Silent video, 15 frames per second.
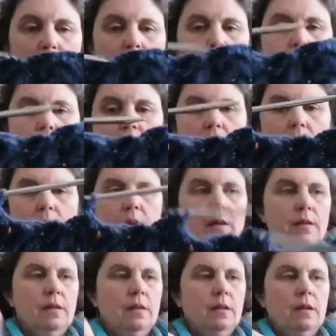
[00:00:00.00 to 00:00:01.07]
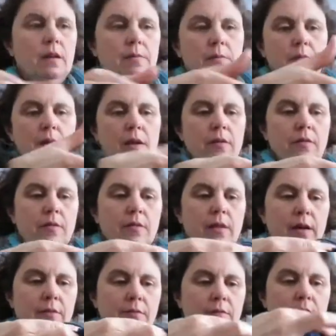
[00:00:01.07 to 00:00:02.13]
And I'm not
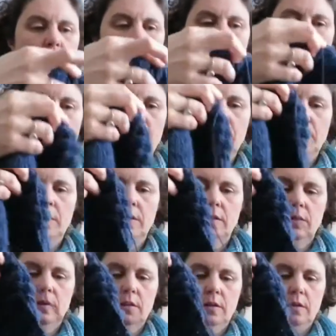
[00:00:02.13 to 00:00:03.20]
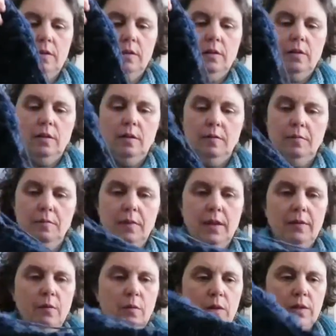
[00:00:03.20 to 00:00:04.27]
that far along, but I
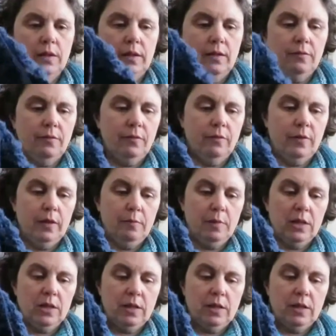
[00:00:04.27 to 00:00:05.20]
haven't worked on it for very much.